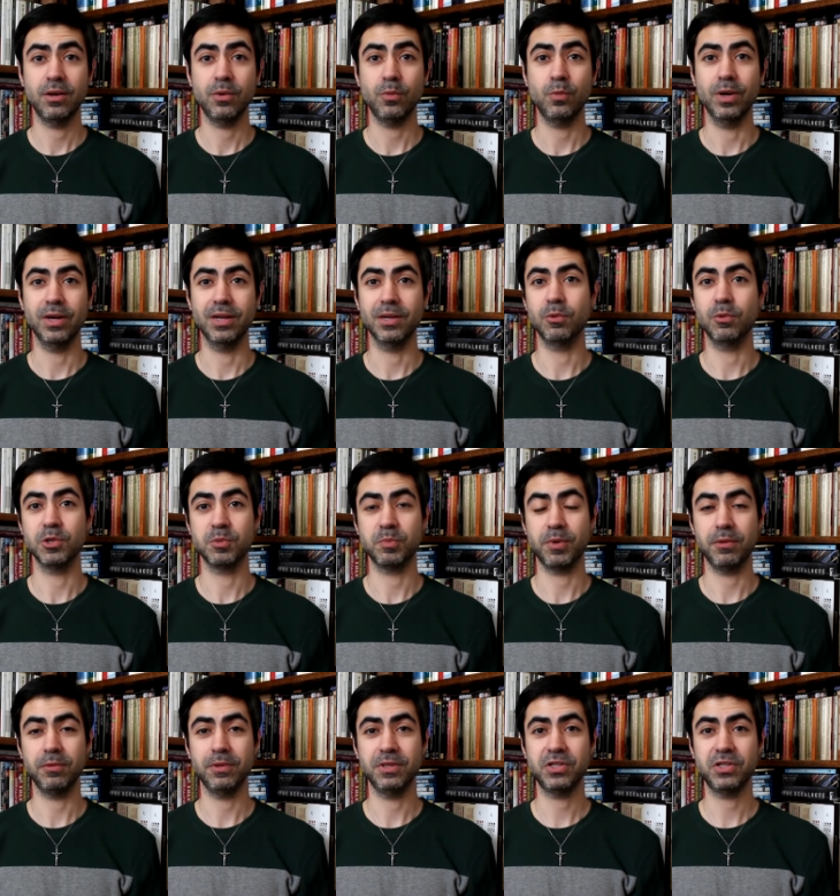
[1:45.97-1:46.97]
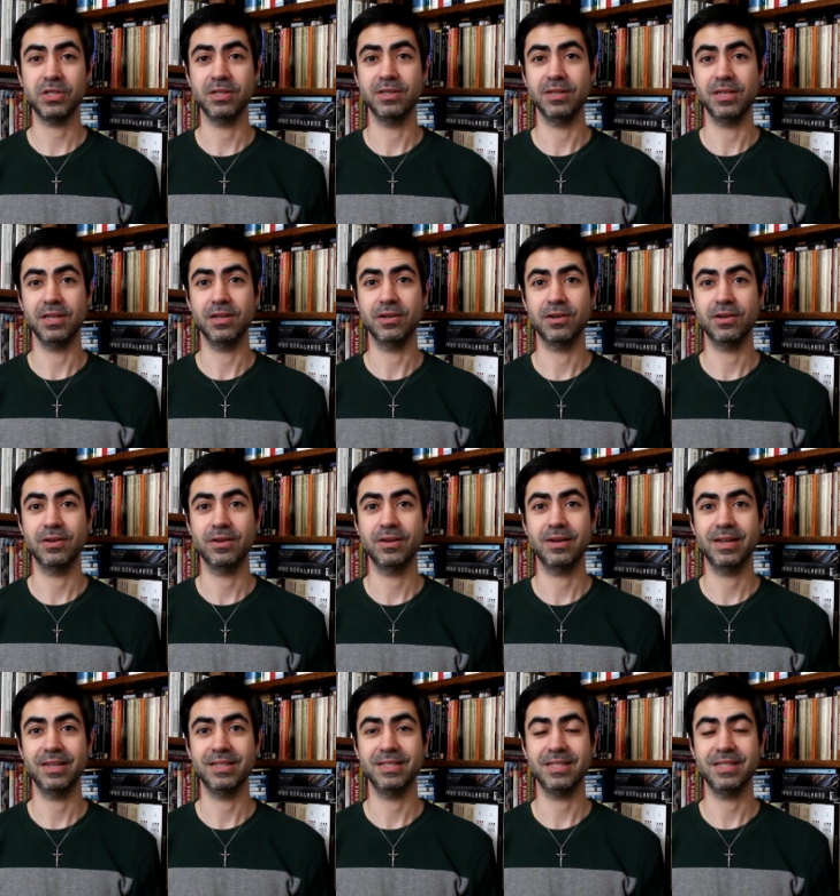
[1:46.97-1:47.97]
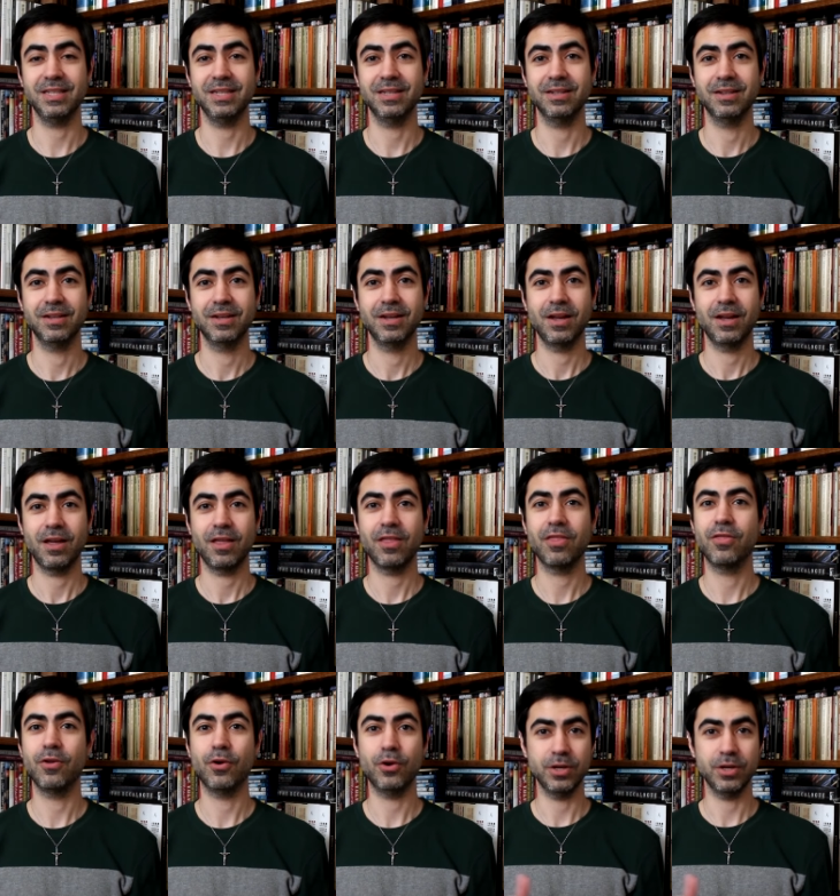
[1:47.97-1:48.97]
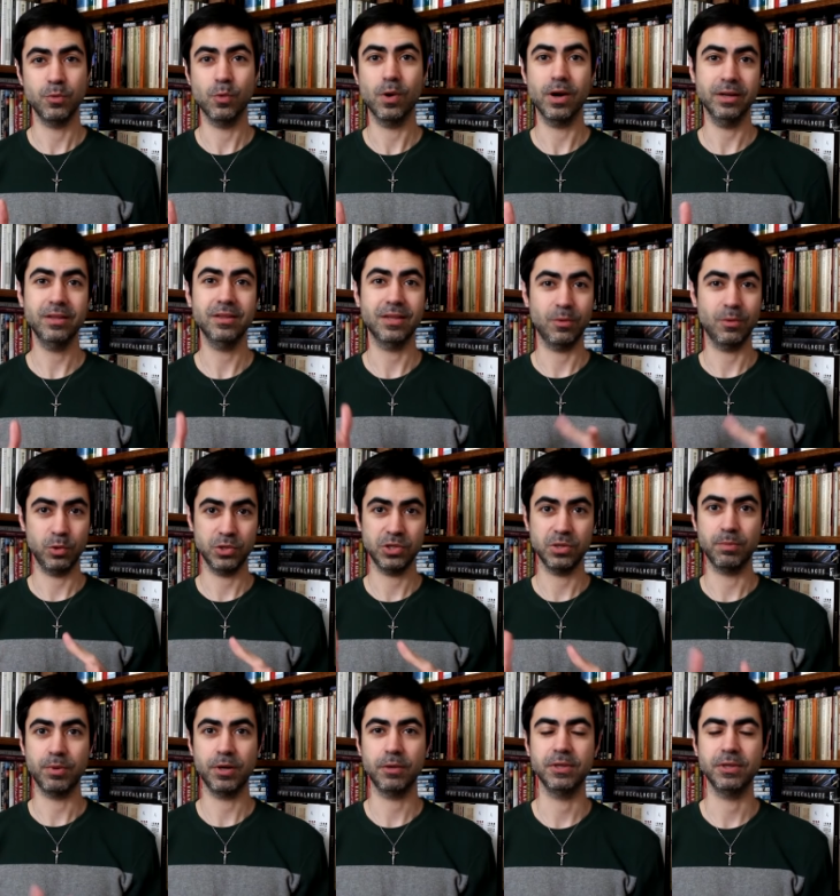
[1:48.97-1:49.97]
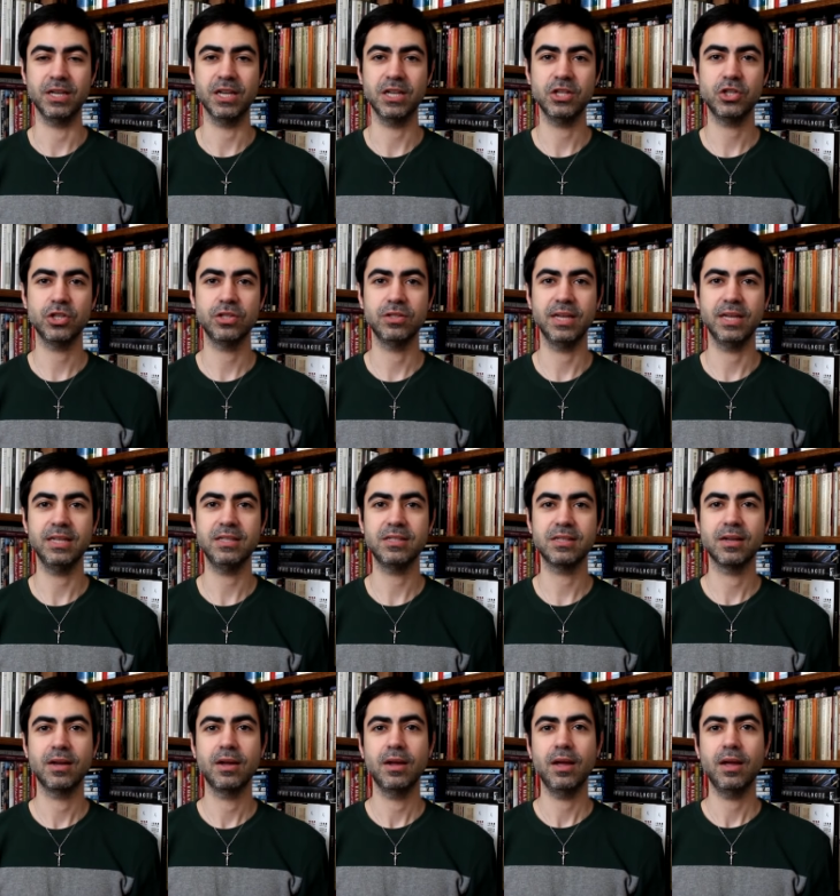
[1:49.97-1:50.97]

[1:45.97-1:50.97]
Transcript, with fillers: when it was published in the year 1931. That was the publication date.